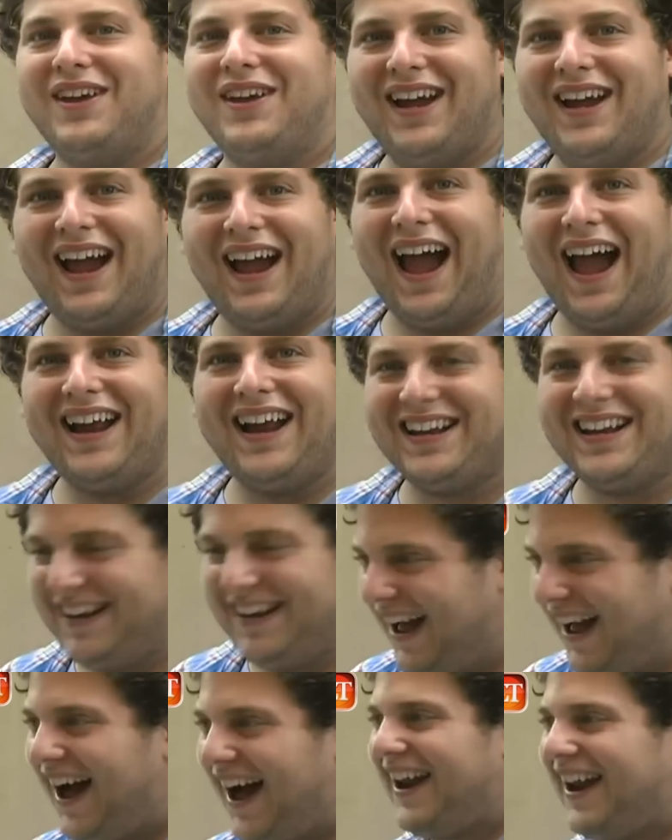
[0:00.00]
I did
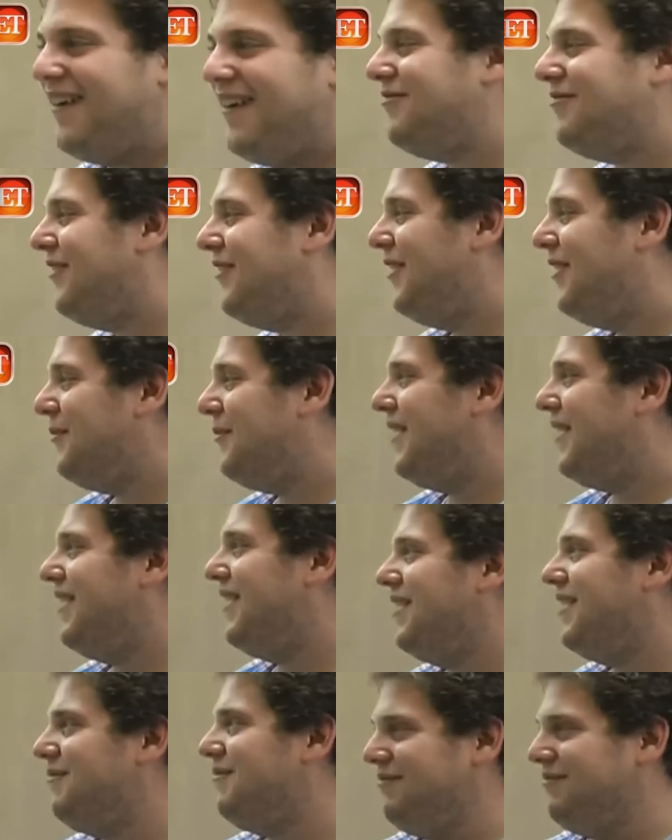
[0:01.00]
not have fun wearing
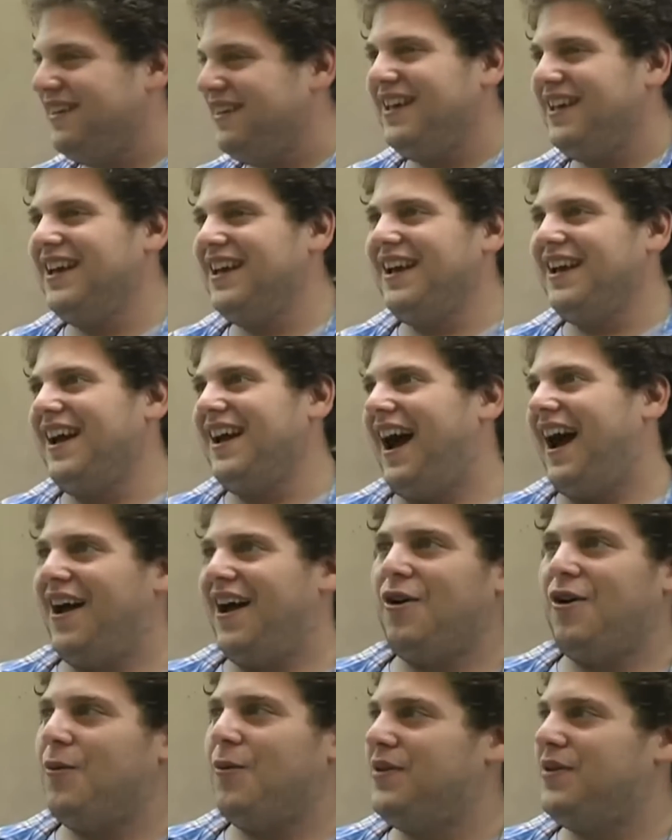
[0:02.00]
them. I
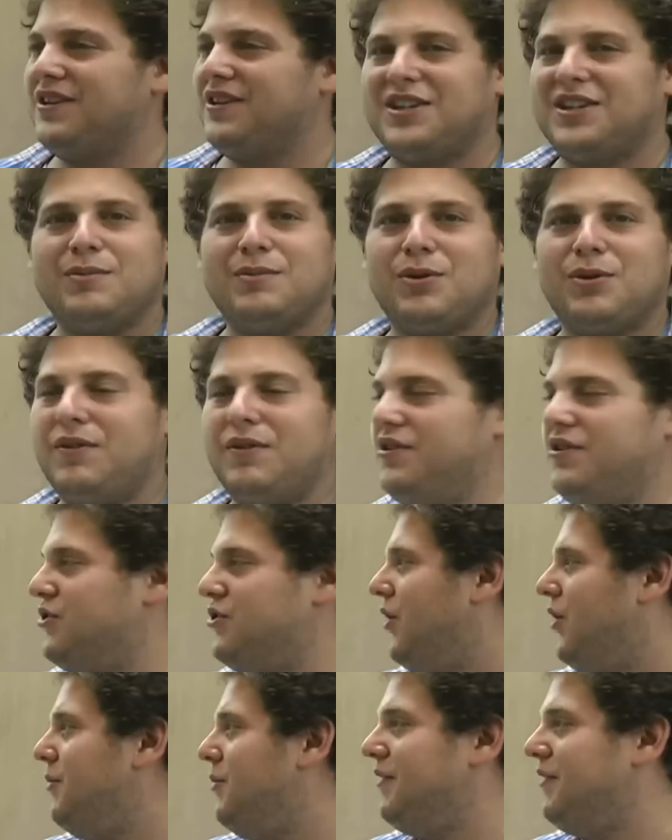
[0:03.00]
hope there's some sort of
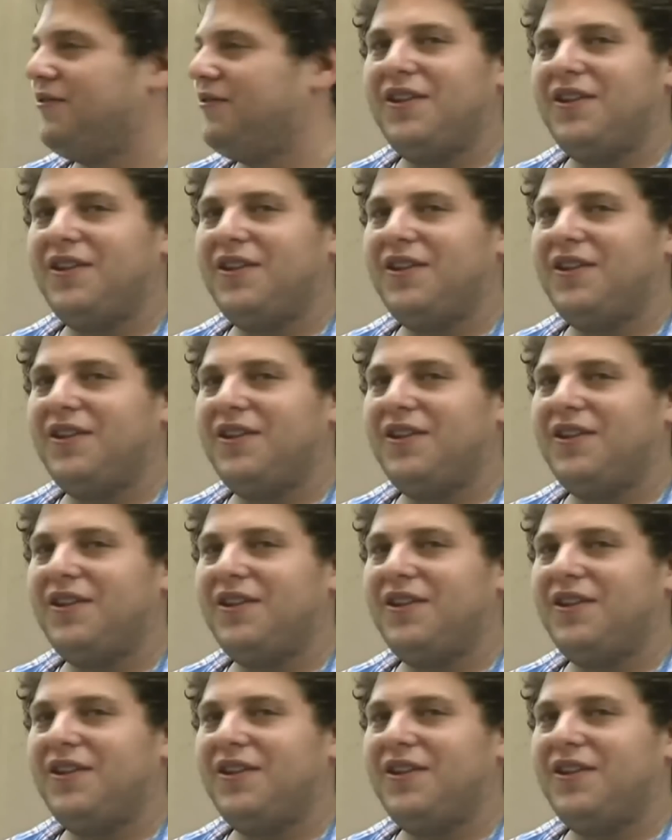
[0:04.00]
enjoyment for the